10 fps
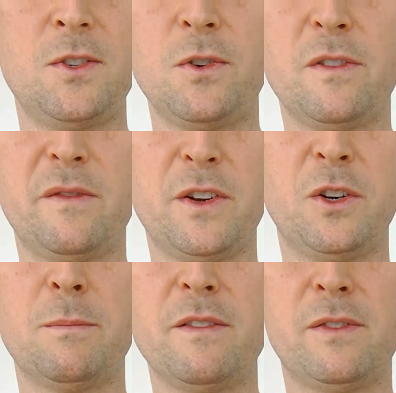You couldn't
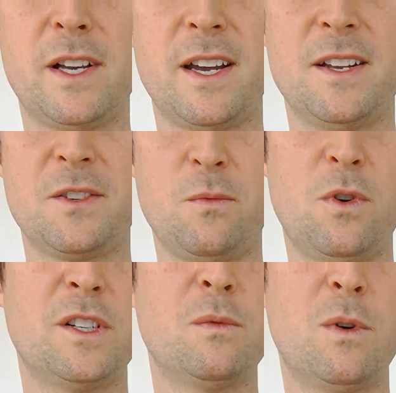finger B flat as
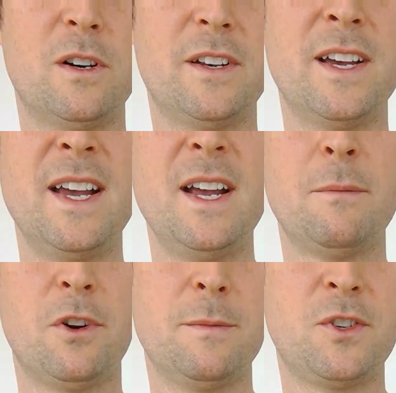1 and 1.
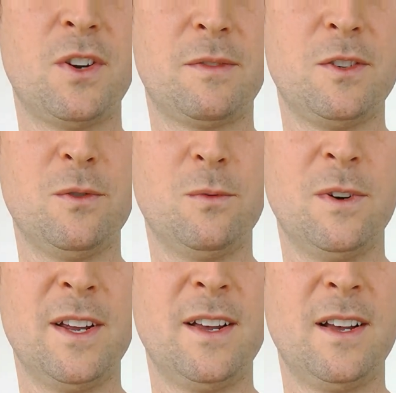Pretty much you have to
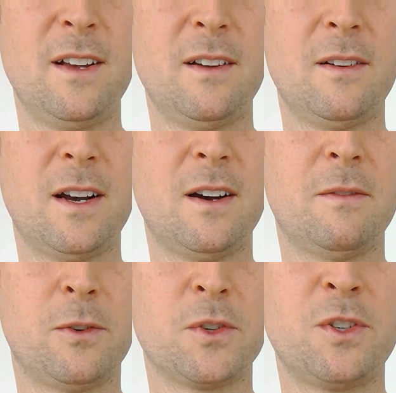do
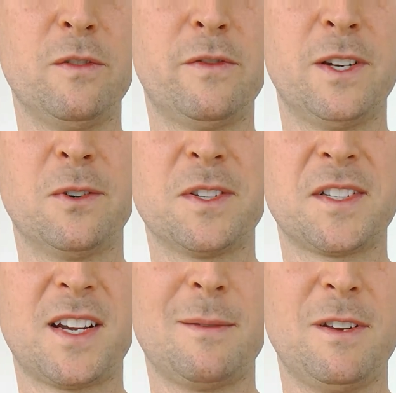first two fingers in
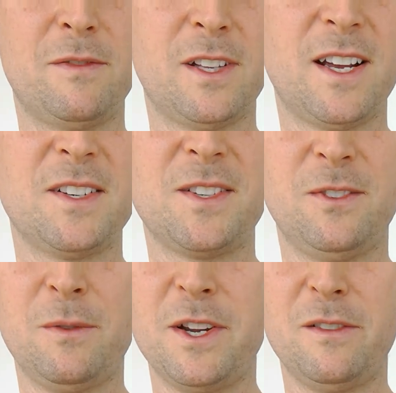side B flat is the
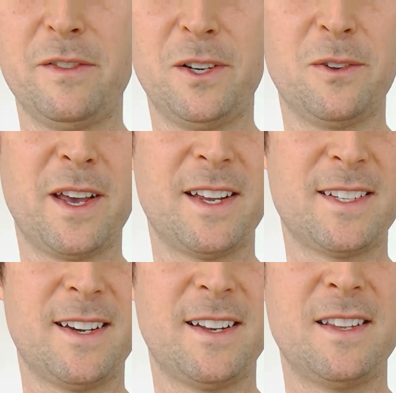only way you'll finger
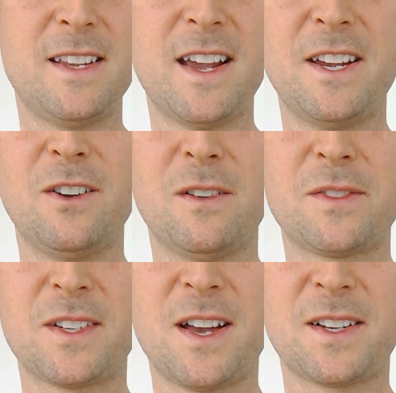that on the Adolphe
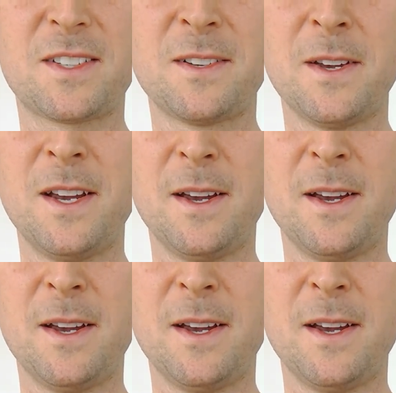Sax.